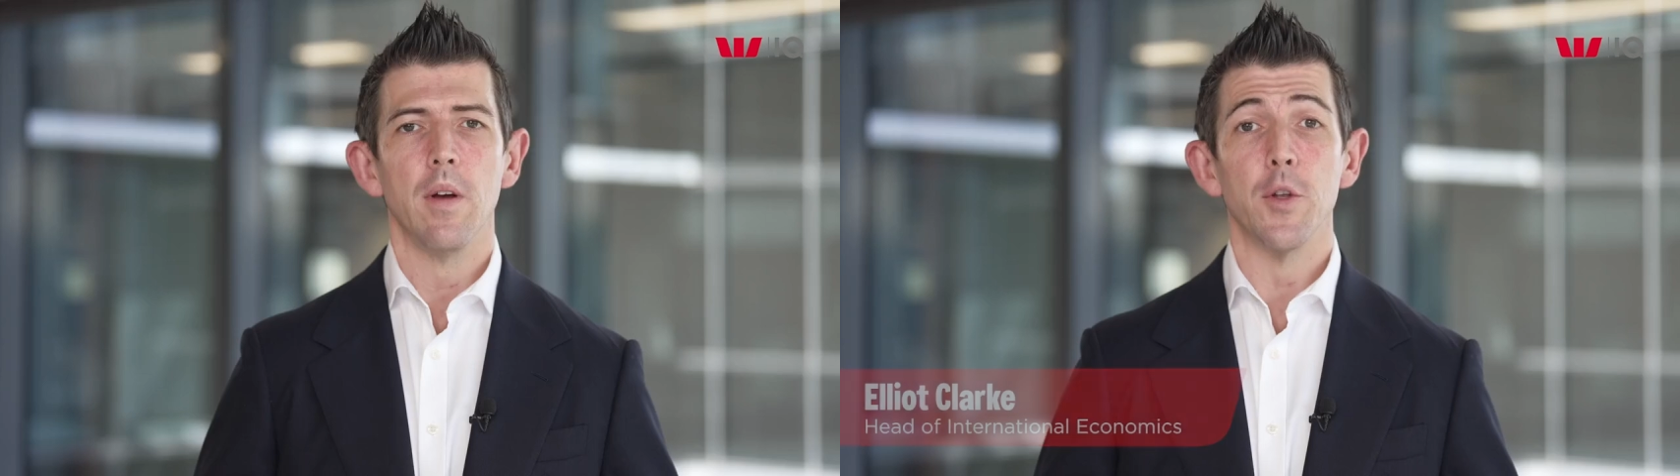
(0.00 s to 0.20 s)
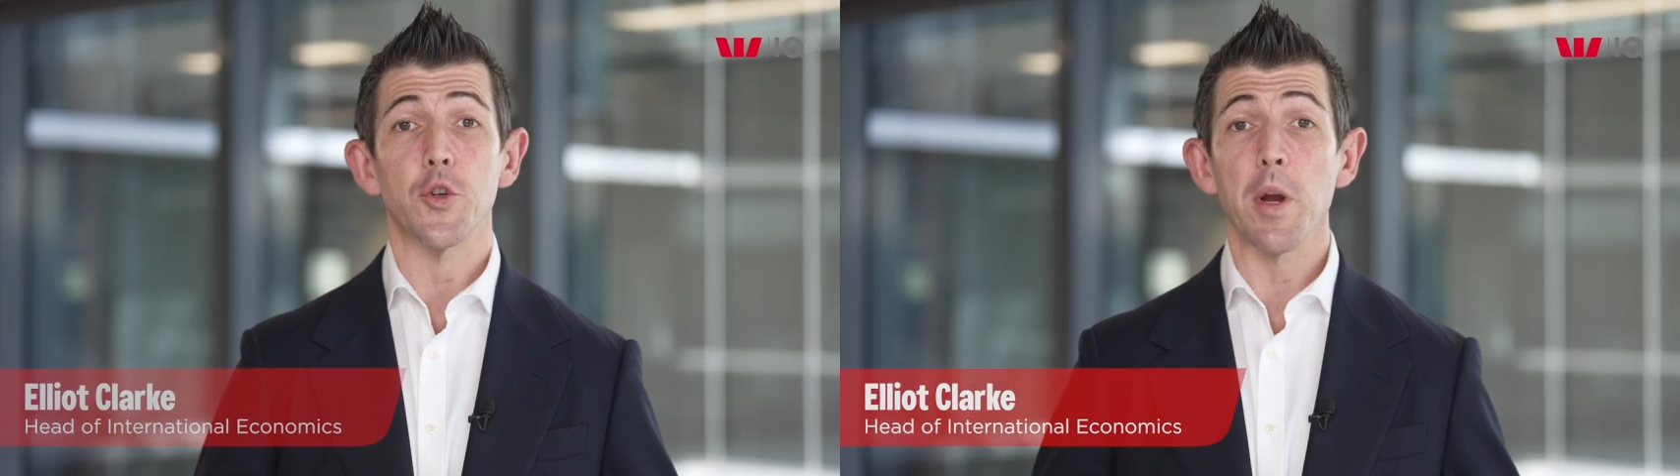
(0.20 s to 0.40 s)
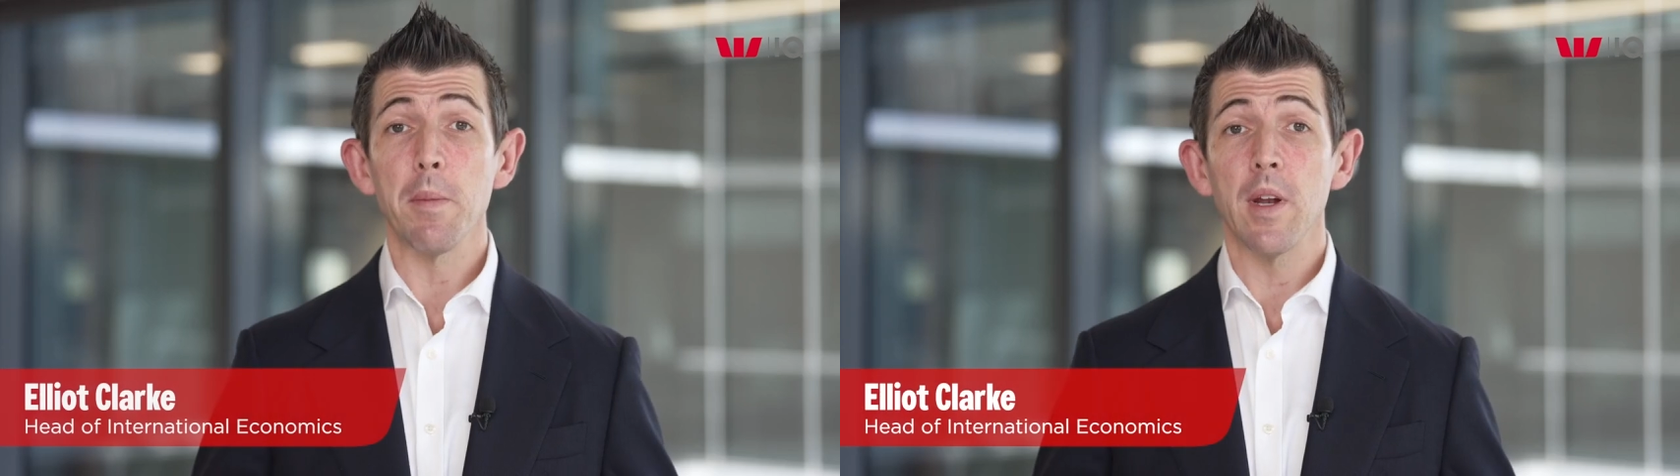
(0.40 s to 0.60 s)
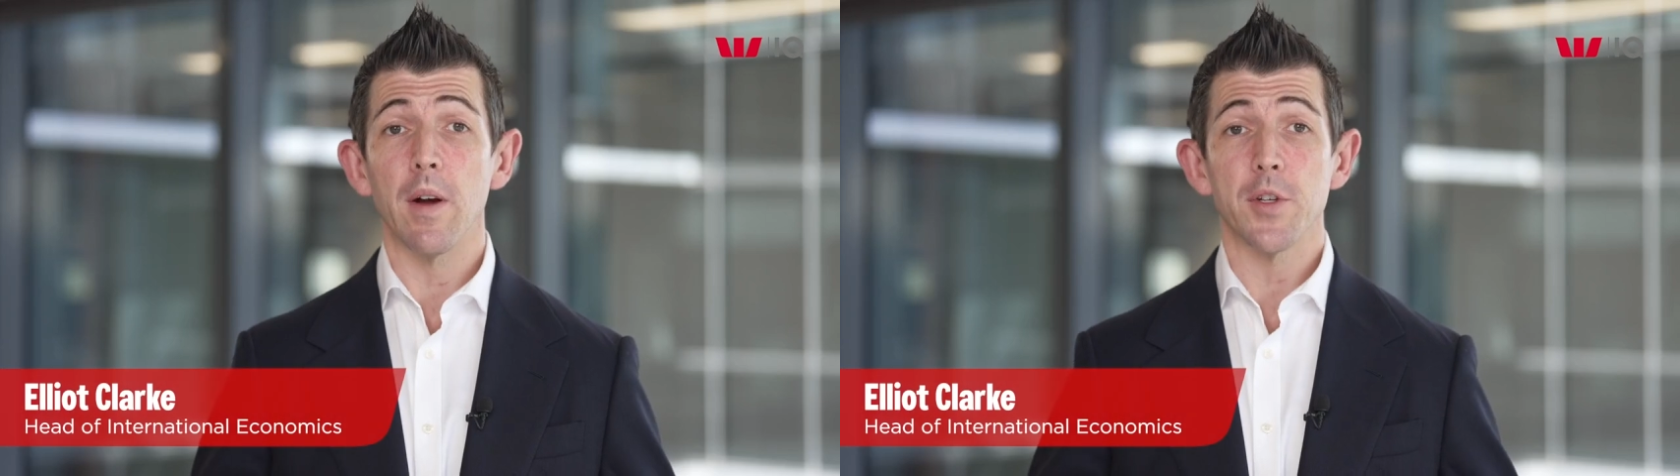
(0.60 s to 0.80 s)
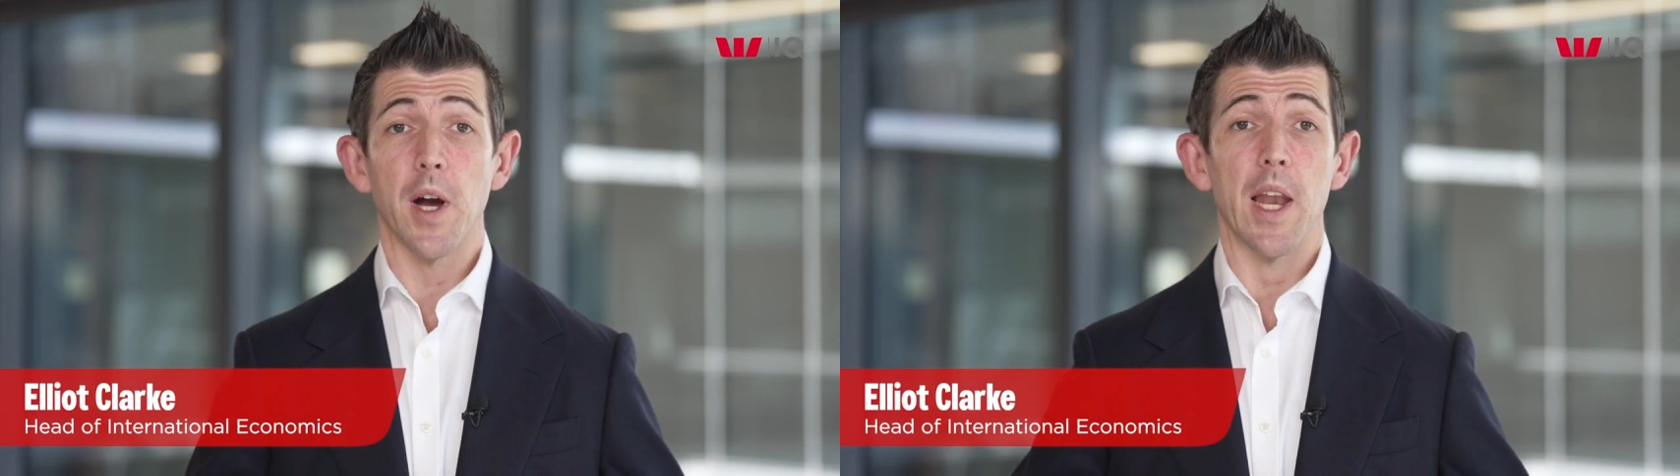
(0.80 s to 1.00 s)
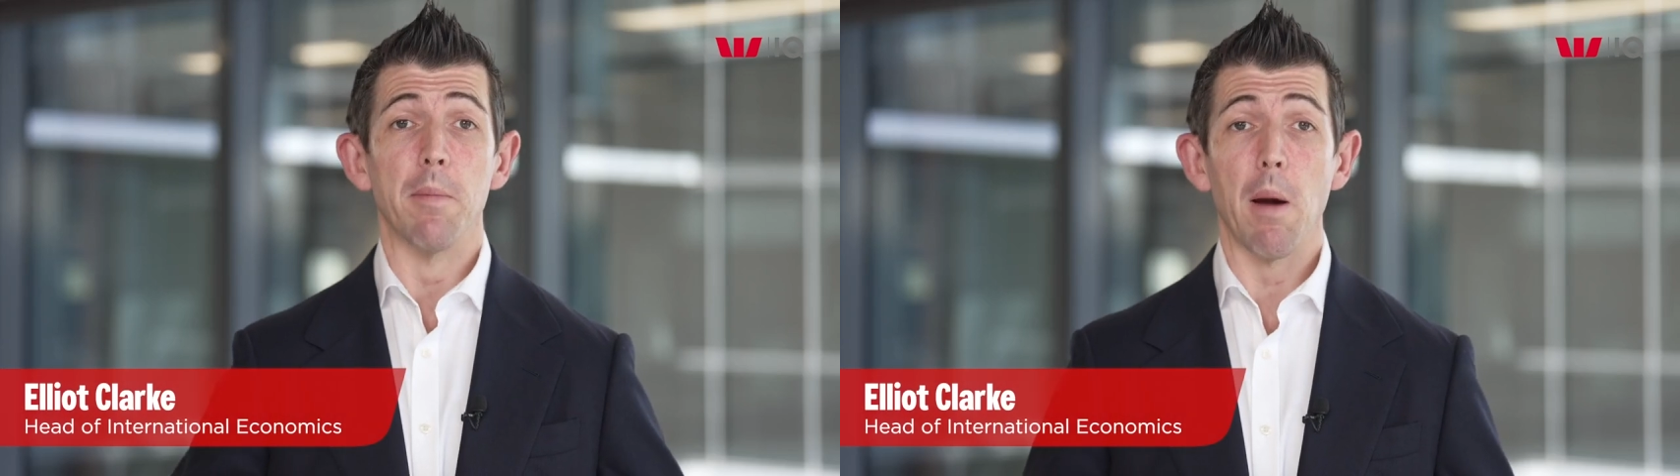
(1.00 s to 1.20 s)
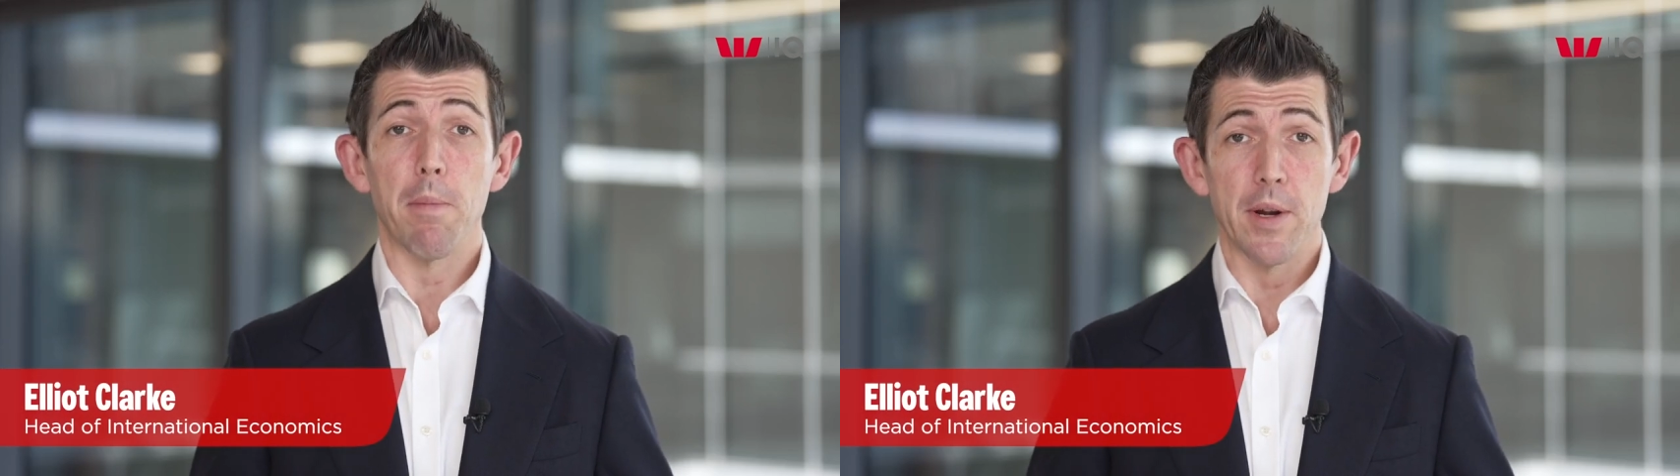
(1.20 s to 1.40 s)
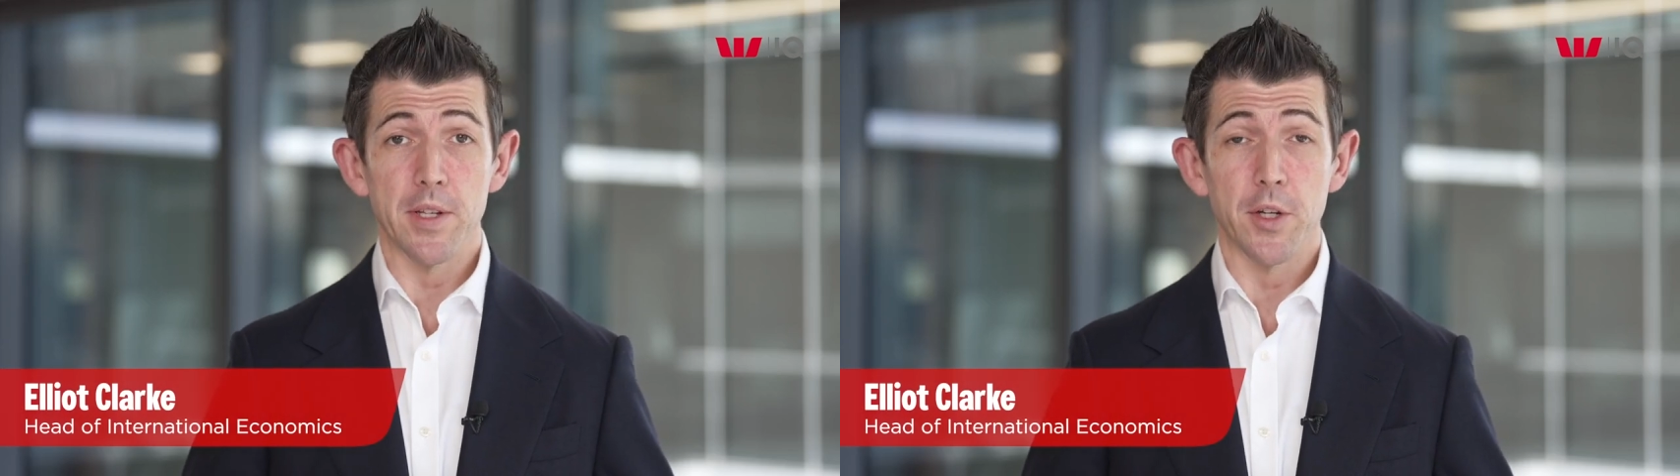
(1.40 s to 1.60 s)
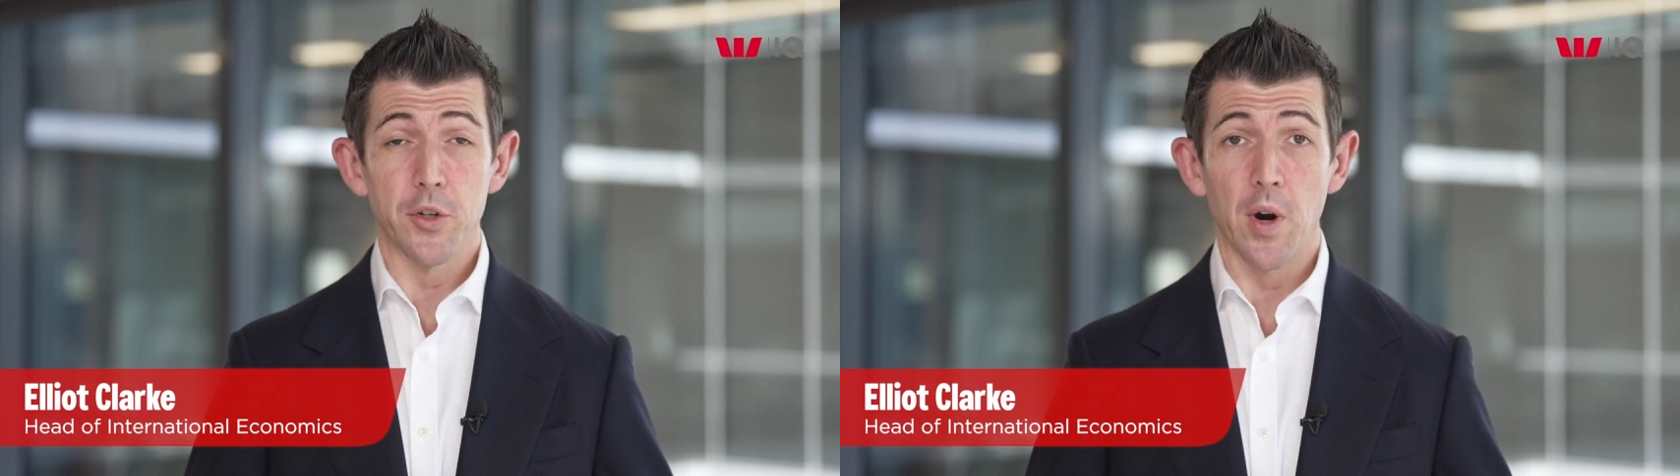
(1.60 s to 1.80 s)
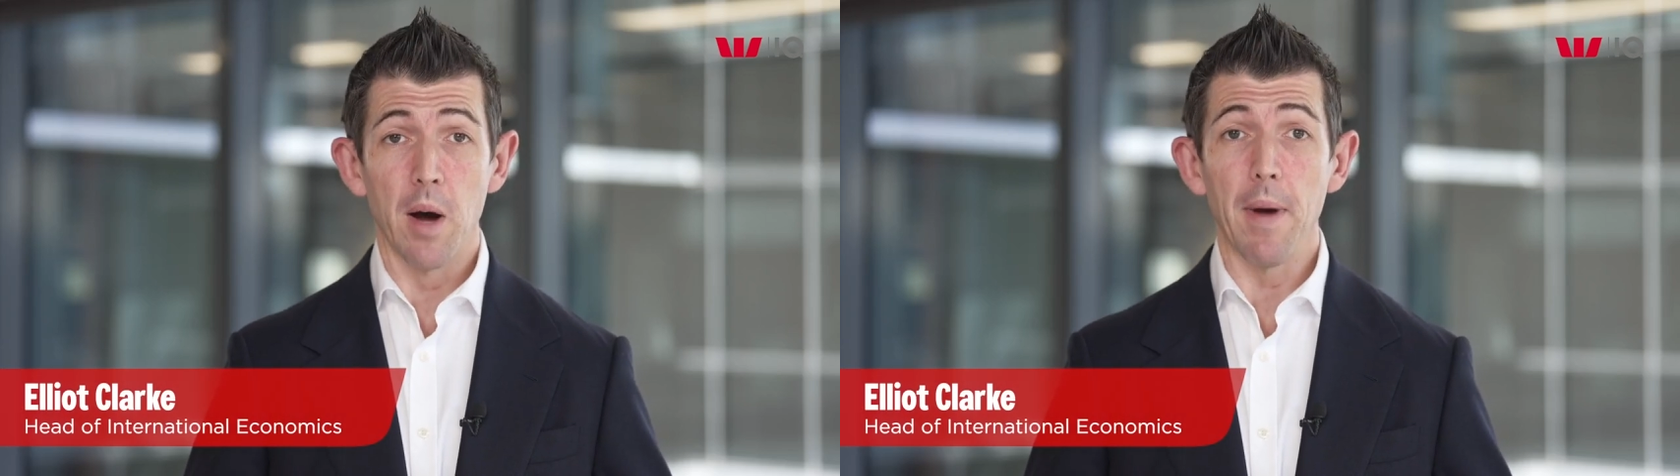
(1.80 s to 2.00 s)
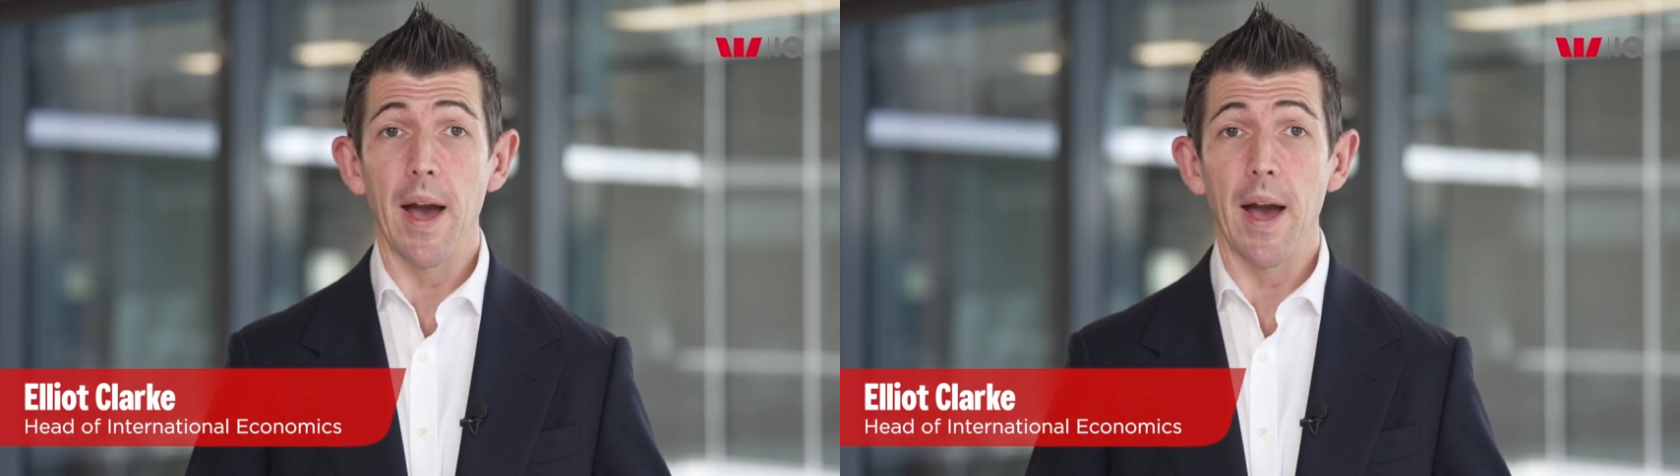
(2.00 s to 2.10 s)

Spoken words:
The treatment of China by President Trump